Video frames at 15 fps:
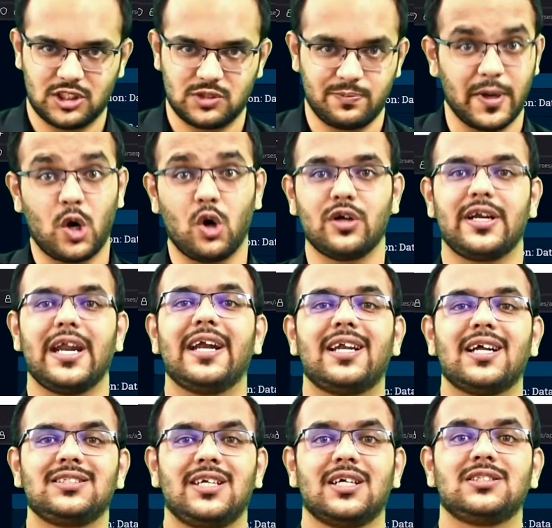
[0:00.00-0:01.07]
because data
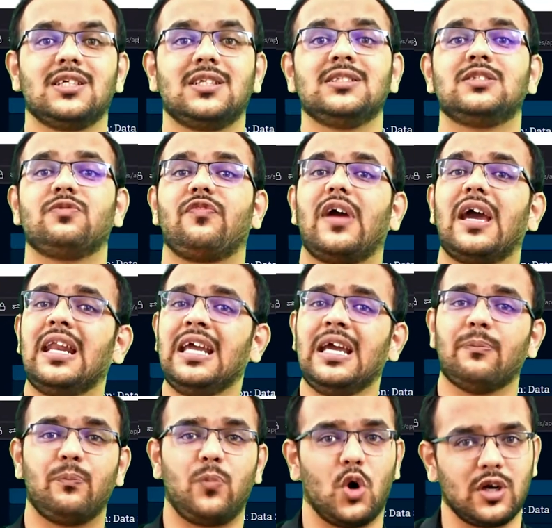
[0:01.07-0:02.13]
structure is very
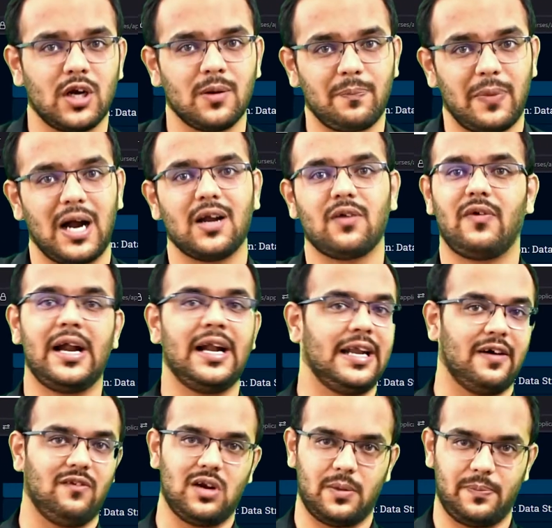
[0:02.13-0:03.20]
important part while
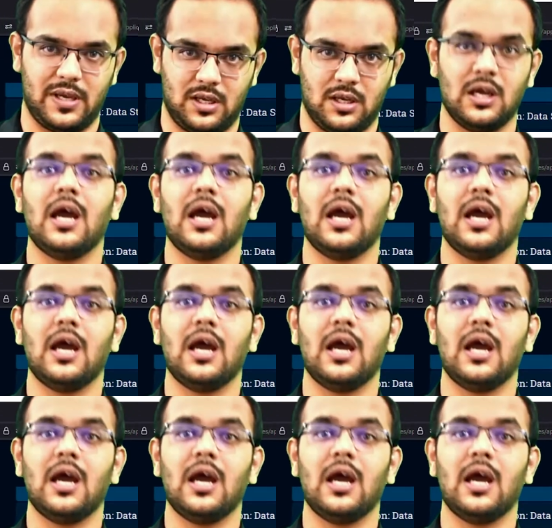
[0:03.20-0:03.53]
developing.